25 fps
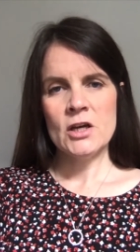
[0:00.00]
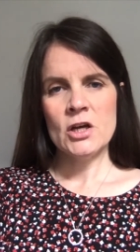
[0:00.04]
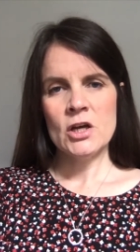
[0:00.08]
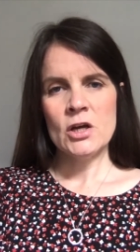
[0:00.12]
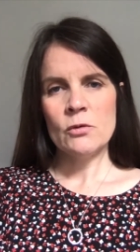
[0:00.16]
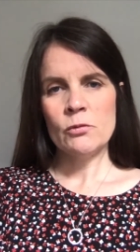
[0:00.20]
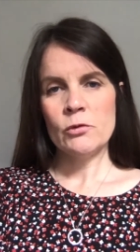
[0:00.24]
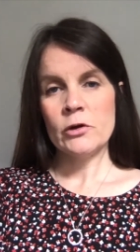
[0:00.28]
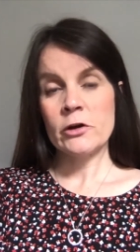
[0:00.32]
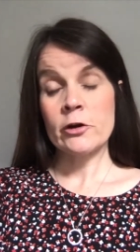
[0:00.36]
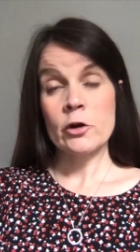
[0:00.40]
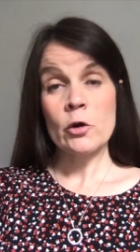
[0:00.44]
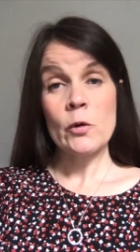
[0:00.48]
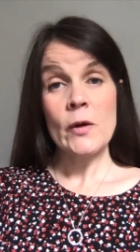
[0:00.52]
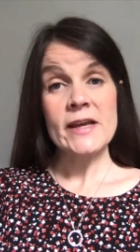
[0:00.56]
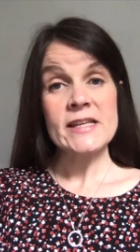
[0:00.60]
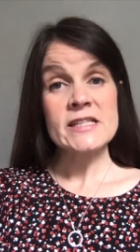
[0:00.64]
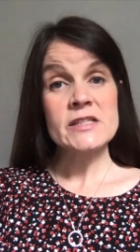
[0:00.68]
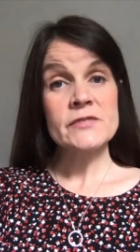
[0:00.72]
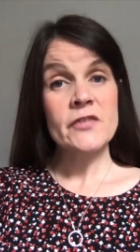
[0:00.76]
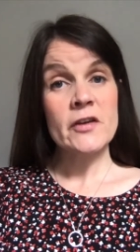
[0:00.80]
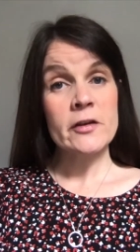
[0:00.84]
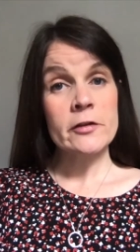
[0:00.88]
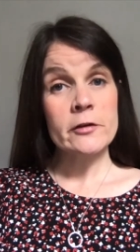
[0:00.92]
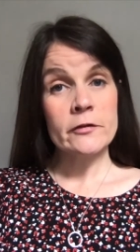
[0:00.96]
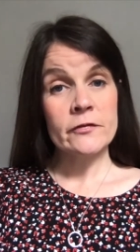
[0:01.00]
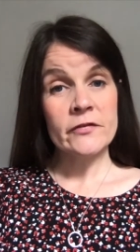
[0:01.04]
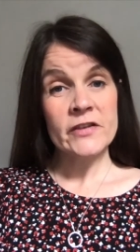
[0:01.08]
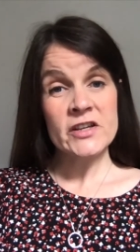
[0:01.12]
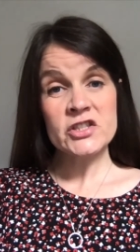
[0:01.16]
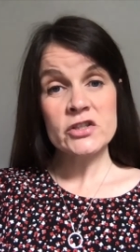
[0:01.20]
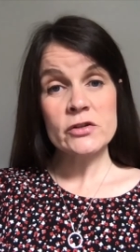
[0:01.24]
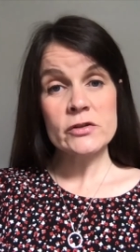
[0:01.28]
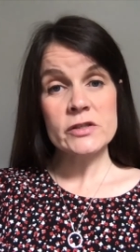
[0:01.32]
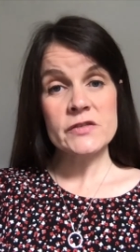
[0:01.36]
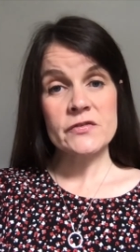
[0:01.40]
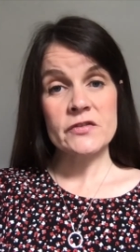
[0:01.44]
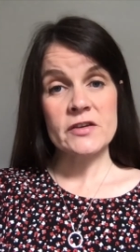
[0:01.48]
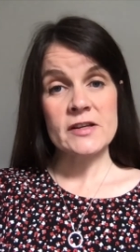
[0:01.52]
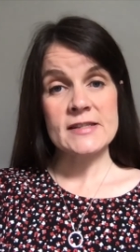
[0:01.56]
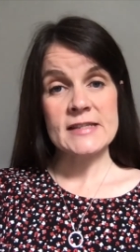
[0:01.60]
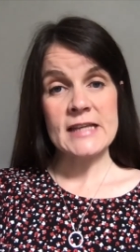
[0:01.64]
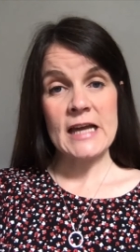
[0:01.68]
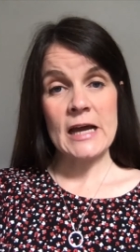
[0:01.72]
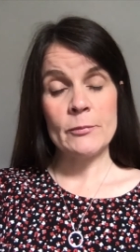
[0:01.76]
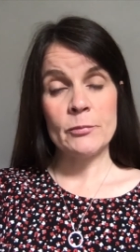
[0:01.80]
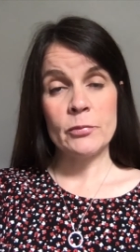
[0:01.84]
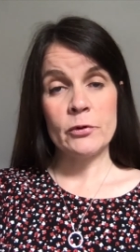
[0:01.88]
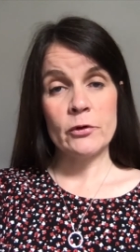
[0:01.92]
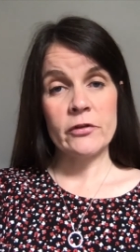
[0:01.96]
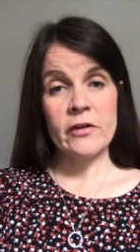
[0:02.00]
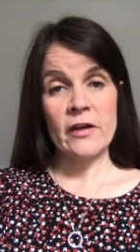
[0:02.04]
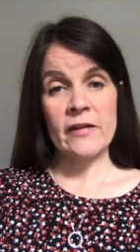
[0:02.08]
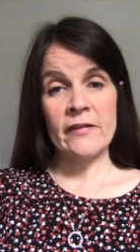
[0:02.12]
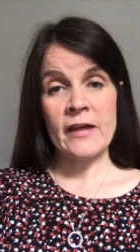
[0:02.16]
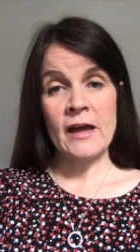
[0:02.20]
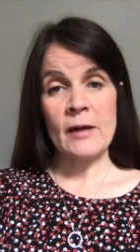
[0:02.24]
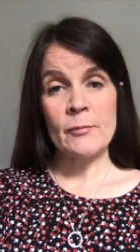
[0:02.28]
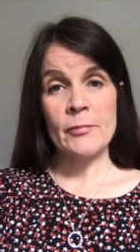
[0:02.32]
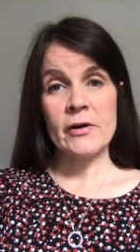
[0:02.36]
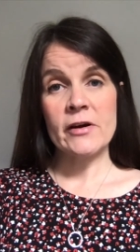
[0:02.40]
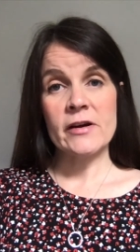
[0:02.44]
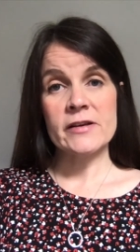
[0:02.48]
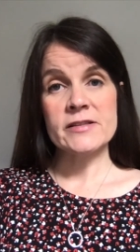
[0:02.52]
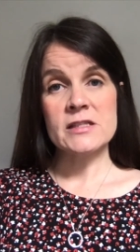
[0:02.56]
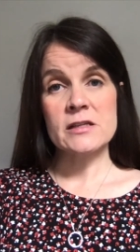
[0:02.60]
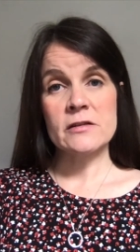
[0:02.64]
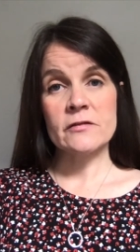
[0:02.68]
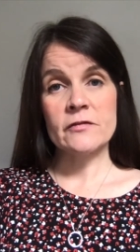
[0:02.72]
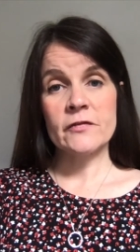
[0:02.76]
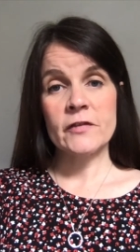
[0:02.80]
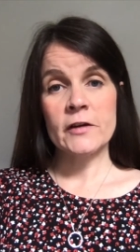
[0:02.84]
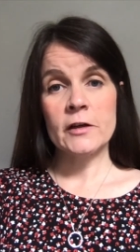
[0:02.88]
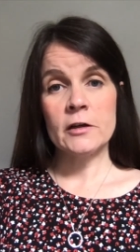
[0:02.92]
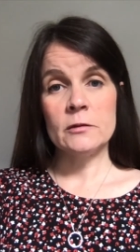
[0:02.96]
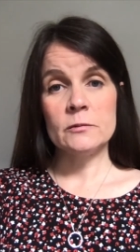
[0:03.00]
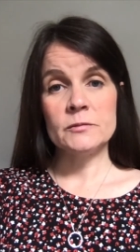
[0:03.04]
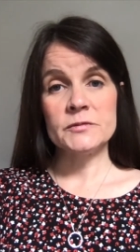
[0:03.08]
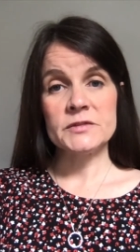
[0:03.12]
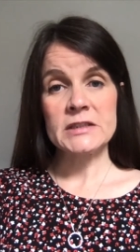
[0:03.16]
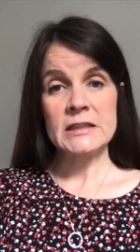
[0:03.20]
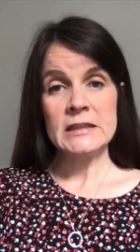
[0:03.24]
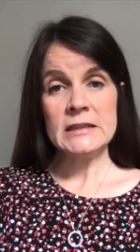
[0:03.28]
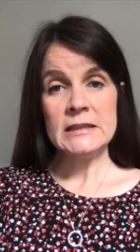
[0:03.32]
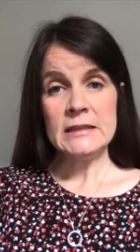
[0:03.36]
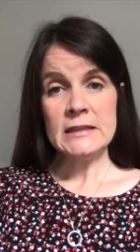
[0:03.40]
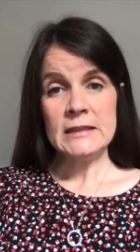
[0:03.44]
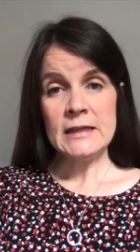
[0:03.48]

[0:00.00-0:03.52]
We request further visuals, for example, that person filmed,